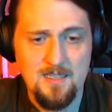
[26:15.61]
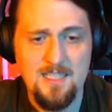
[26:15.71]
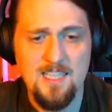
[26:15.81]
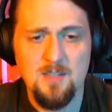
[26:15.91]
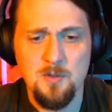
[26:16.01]

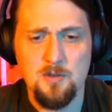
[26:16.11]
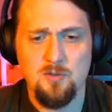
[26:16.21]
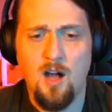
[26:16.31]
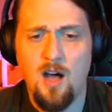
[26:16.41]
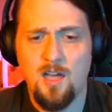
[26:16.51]
"The earth
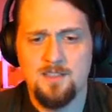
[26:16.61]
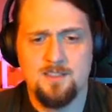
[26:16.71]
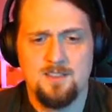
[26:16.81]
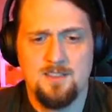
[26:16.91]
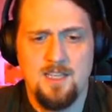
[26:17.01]

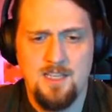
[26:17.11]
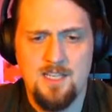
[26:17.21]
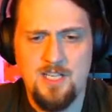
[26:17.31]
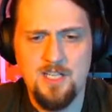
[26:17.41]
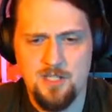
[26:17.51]
draws!"
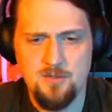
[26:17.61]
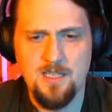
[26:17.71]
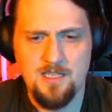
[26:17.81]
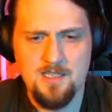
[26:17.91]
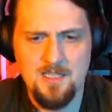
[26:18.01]
he
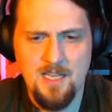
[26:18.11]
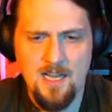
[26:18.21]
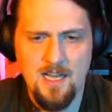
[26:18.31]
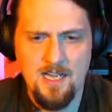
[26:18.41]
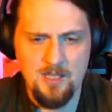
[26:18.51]
shrieked,
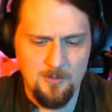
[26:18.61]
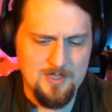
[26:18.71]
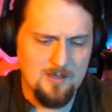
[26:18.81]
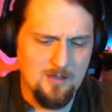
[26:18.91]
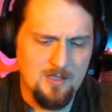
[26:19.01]
and there
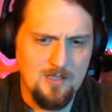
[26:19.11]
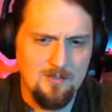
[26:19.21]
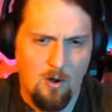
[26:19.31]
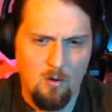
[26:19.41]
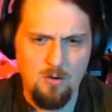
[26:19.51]
was a look
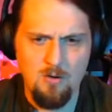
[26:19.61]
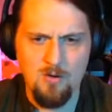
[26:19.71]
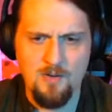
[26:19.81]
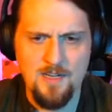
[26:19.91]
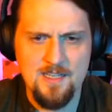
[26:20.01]
of
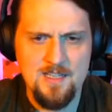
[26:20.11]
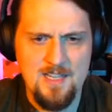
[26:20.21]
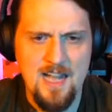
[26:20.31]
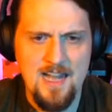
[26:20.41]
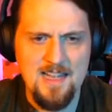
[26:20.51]
horror in his
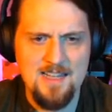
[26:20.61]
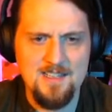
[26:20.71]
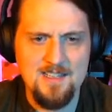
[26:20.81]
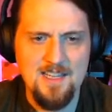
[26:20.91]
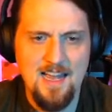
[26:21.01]

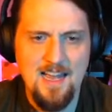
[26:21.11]
eyes,